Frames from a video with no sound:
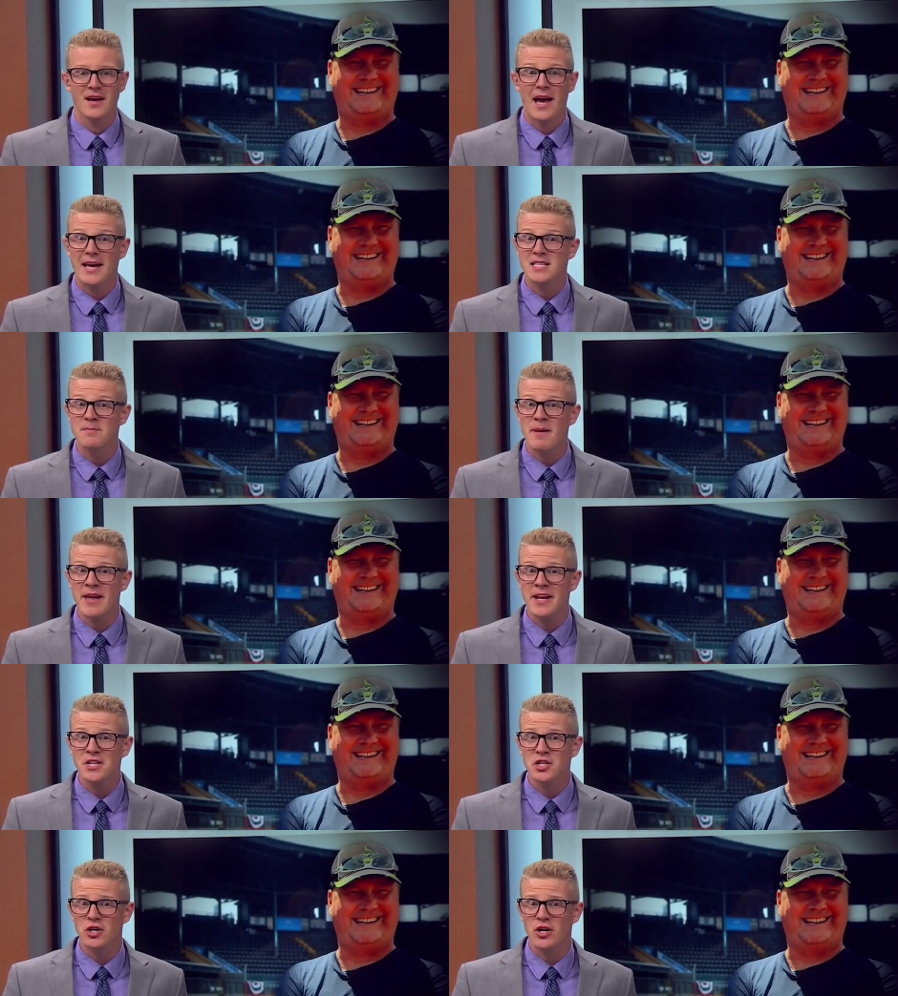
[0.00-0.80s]
Speaker 1: As
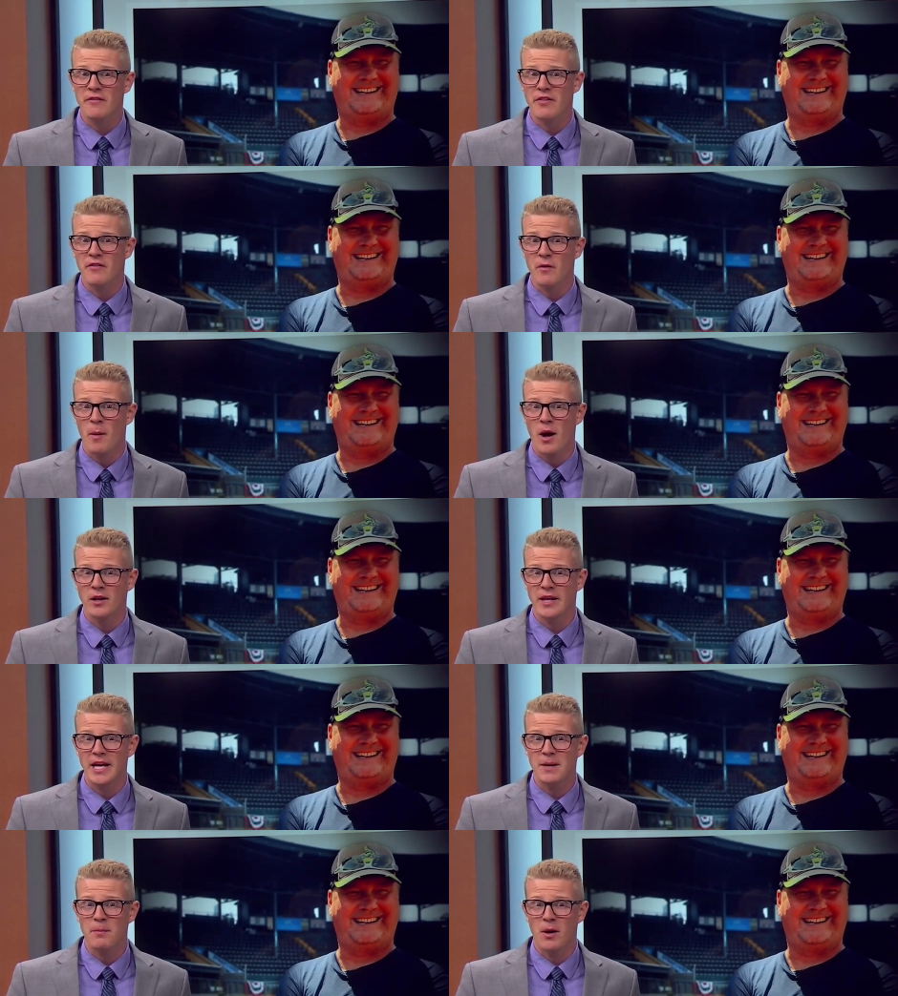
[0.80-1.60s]
manager of the Vermont
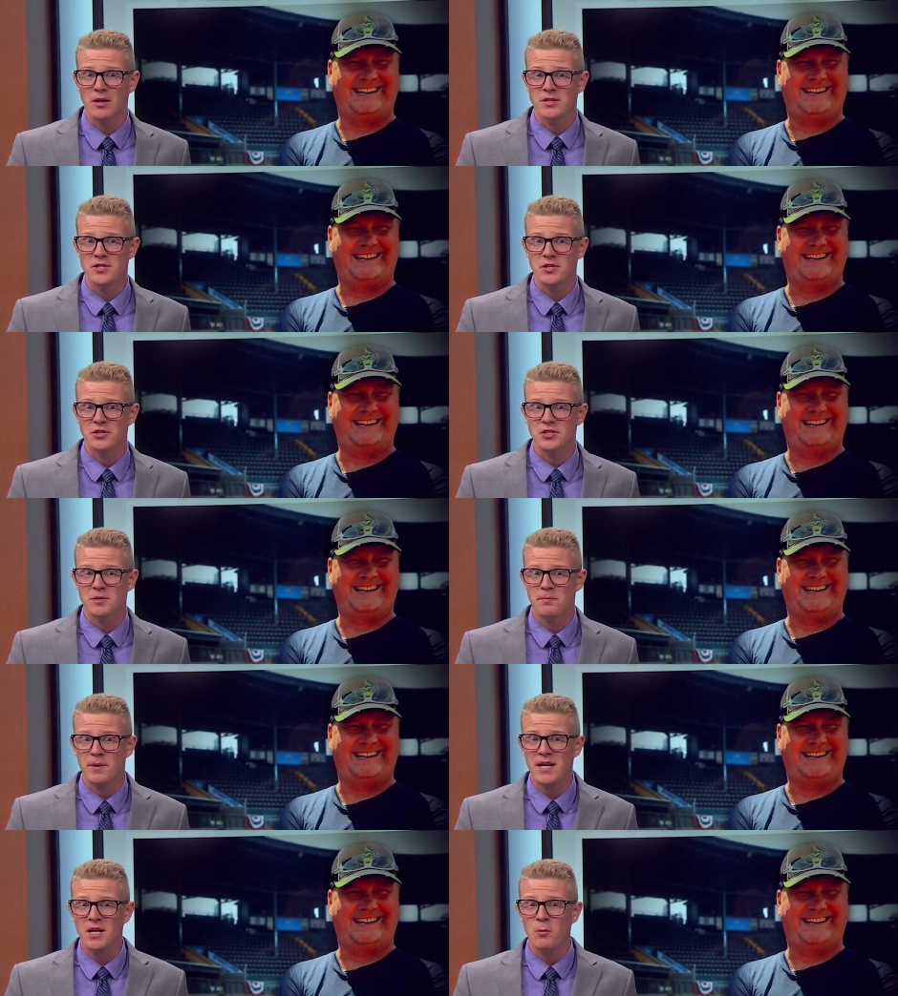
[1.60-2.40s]
Lake Monsters,
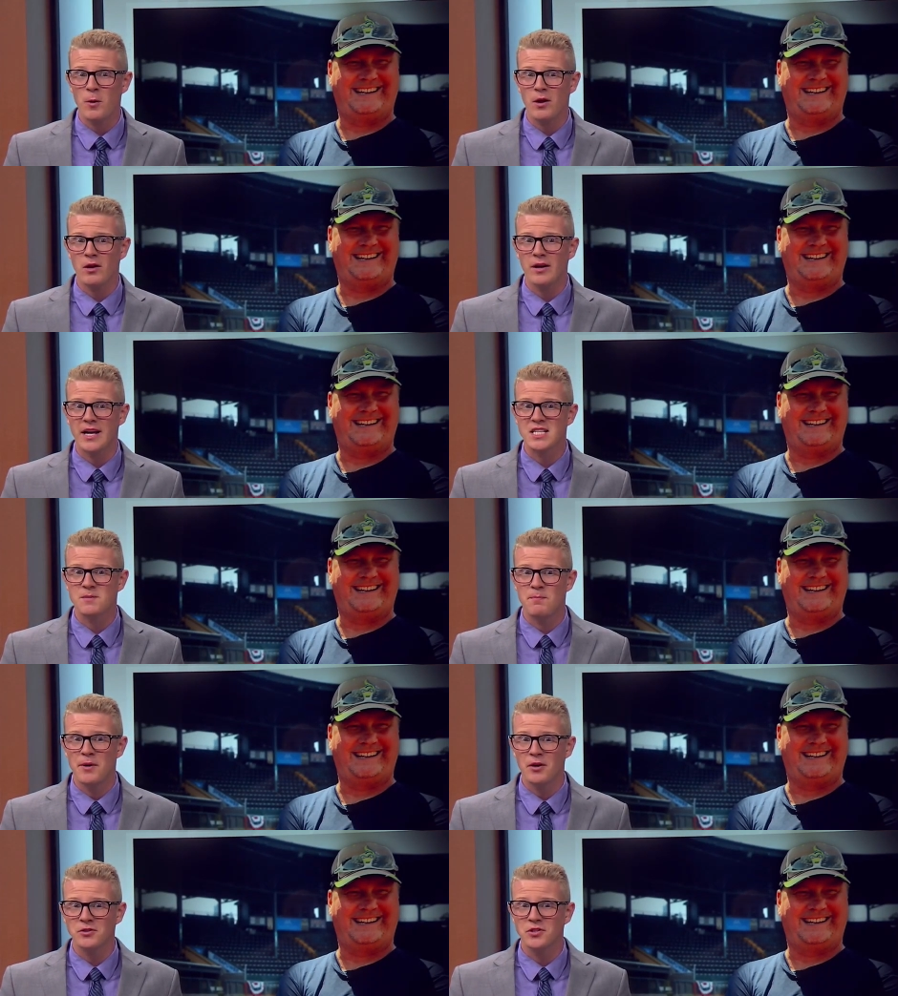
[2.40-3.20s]
Pete Wilk has
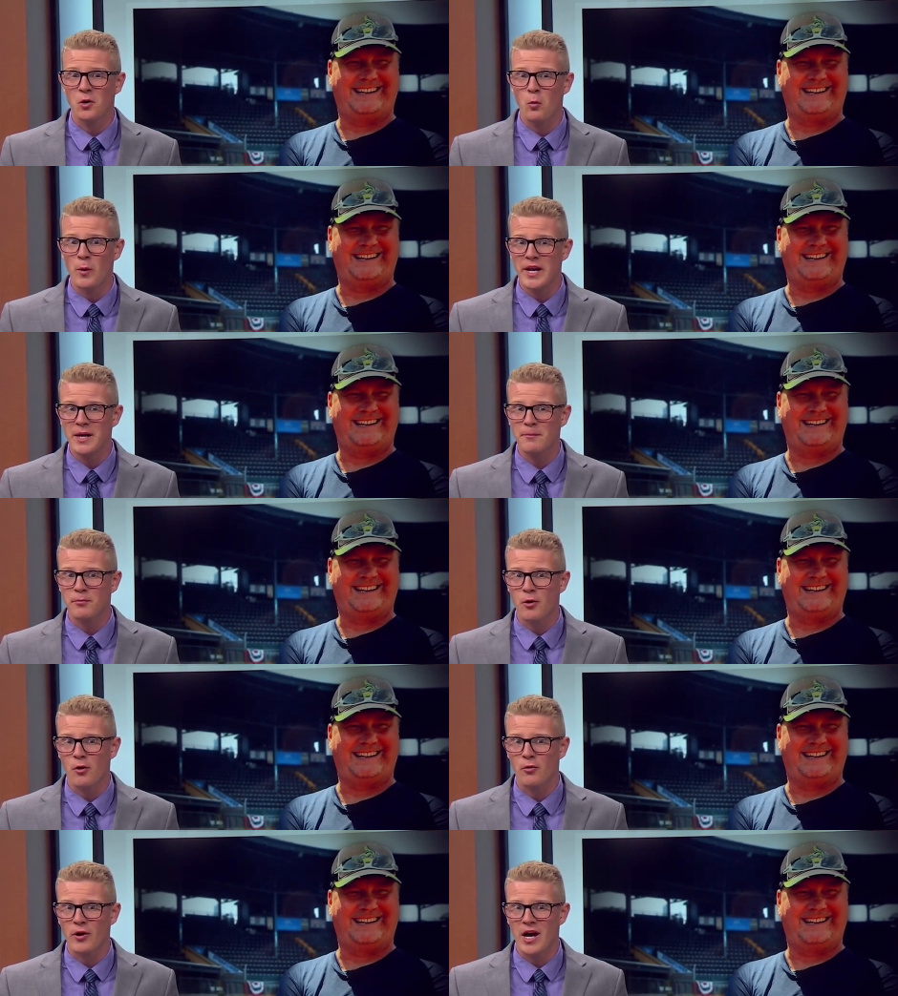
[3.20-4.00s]
built a winning
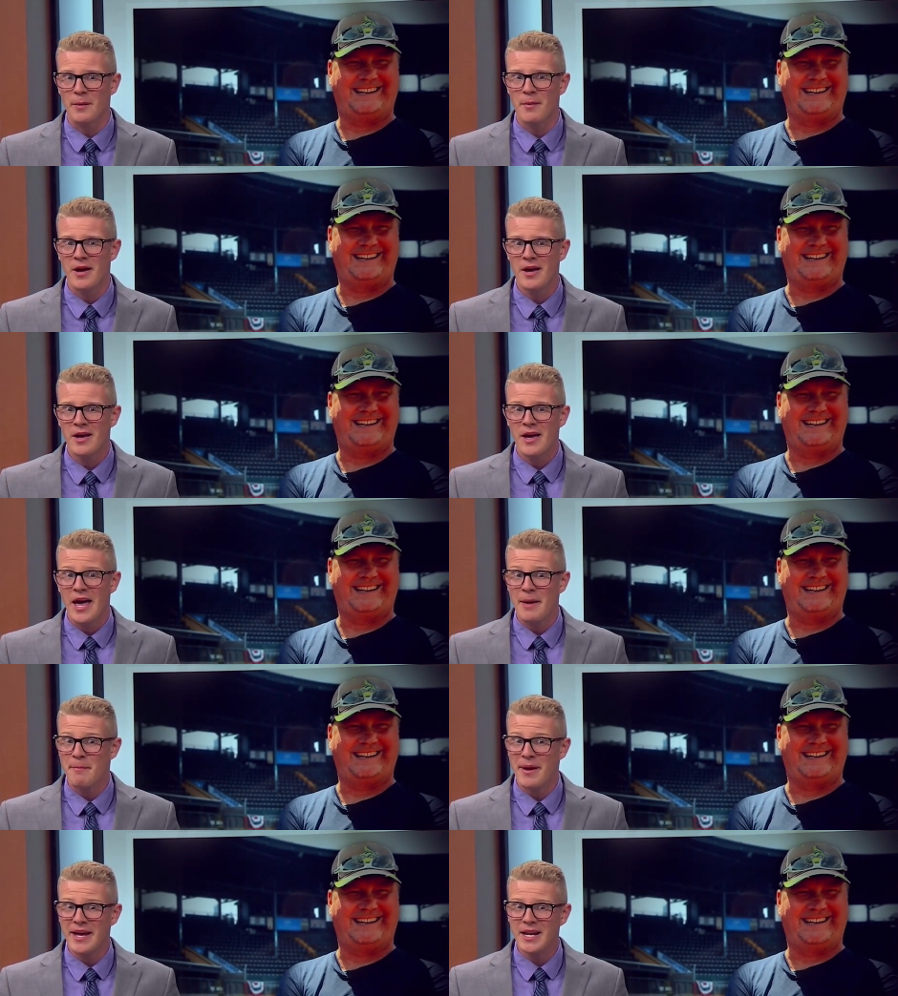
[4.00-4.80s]
program
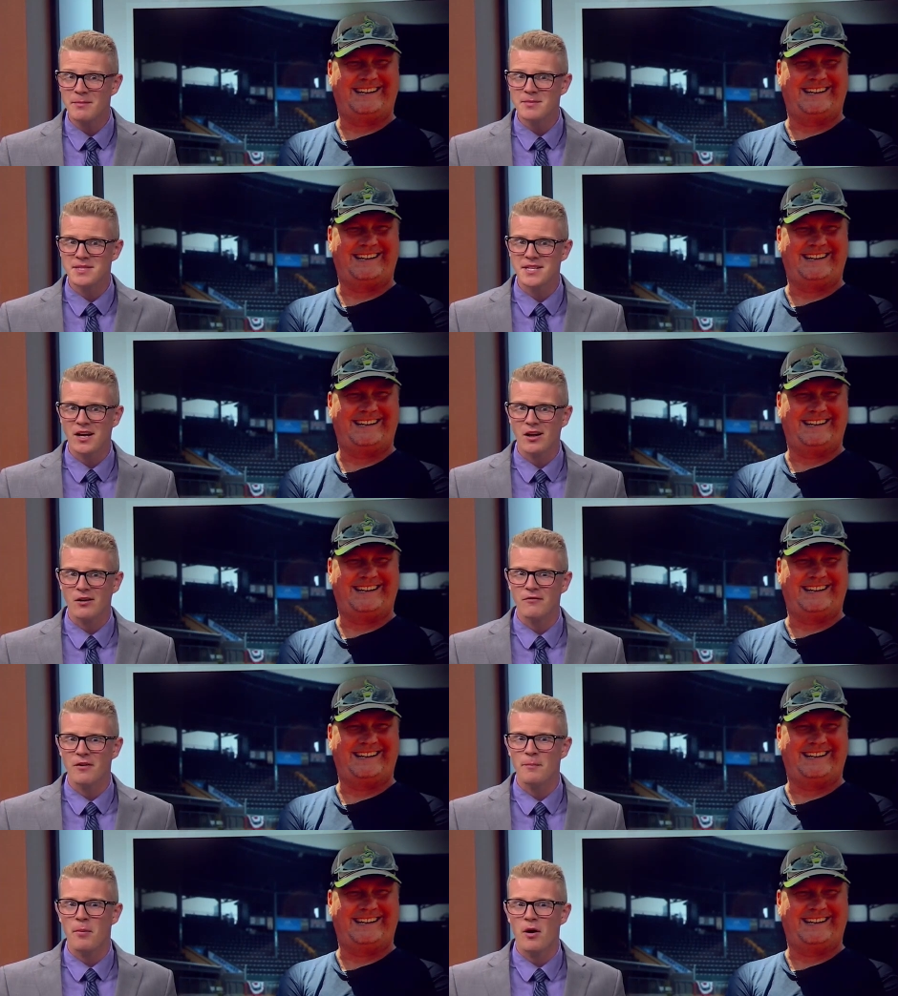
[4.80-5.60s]
and made
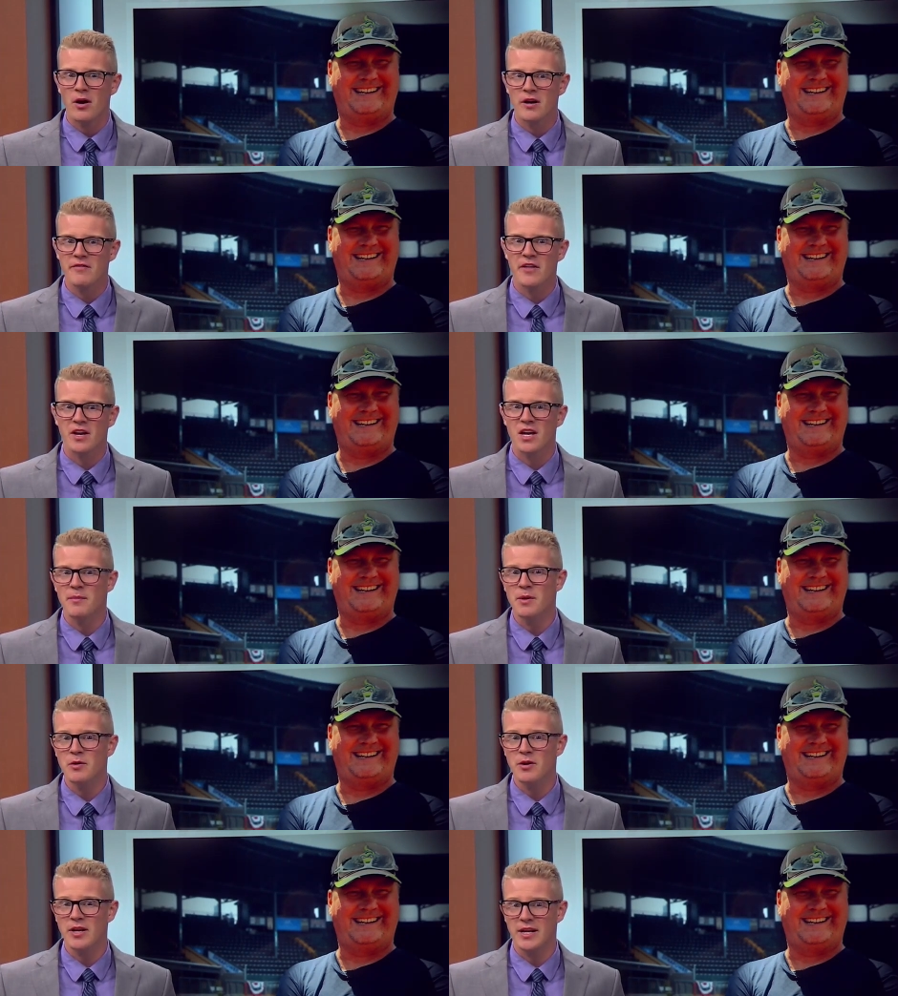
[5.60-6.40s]
himself a part of the
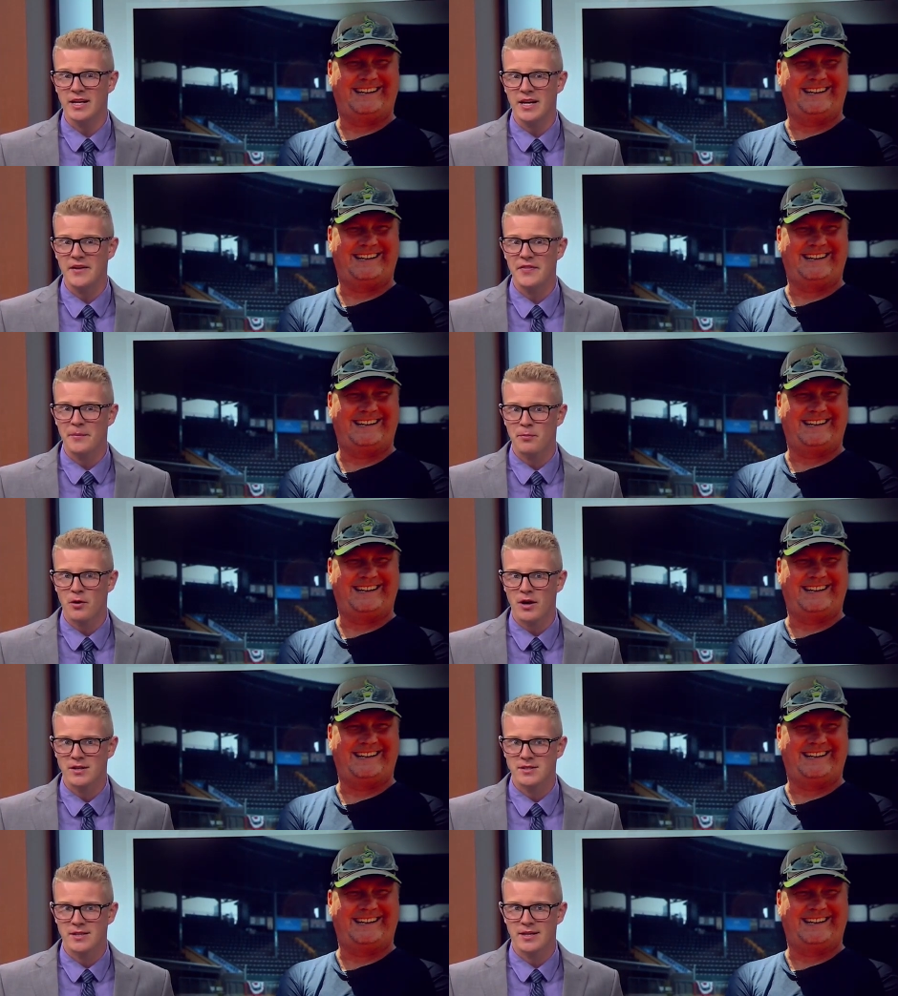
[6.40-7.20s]
community in the
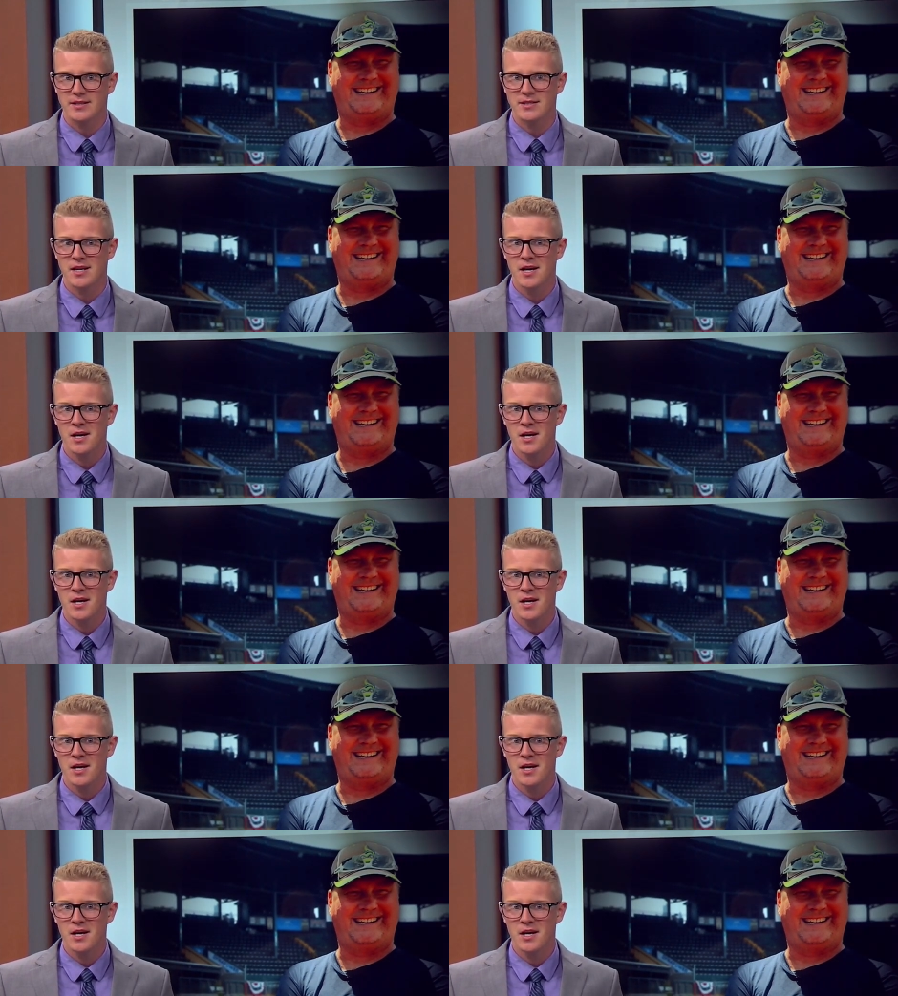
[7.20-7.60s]
process.